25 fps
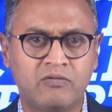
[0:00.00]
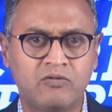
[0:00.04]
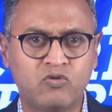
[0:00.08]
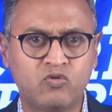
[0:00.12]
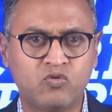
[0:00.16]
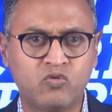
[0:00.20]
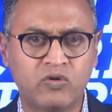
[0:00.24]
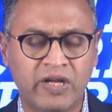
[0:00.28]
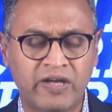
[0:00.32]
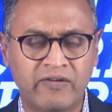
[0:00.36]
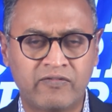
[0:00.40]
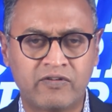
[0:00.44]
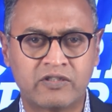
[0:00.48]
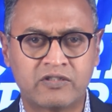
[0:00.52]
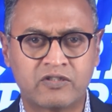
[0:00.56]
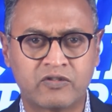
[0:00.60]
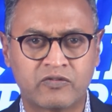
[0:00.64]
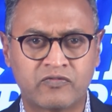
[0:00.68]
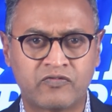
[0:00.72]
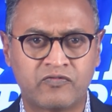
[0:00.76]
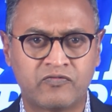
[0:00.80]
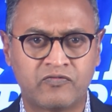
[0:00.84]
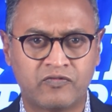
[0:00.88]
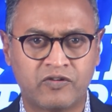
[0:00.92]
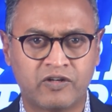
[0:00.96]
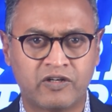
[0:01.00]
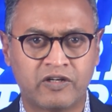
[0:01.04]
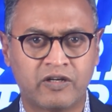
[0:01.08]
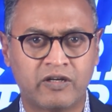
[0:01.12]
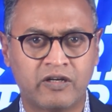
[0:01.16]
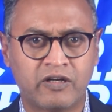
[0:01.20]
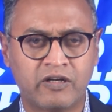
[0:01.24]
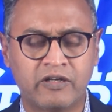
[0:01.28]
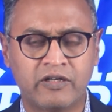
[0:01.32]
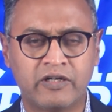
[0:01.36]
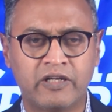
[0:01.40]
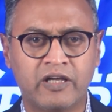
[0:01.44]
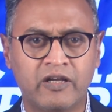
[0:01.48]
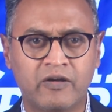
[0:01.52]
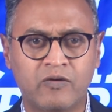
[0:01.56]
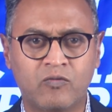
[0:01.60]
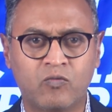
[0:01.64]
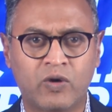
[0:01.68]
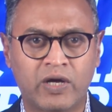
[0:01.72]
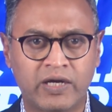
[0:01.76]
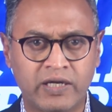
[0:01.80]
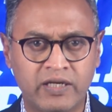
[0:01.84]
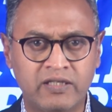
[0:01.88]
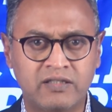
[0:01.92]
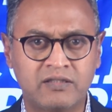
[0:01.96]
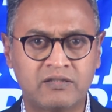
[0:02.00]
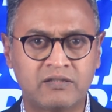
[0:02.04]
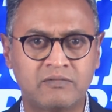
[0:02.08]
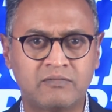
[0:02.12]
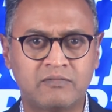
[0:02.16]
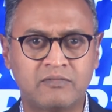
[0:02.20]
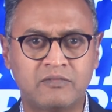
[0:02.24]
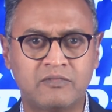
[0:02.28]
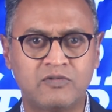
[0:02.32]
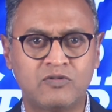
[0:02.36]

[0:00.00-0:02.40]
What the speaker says: two levels of learning, one is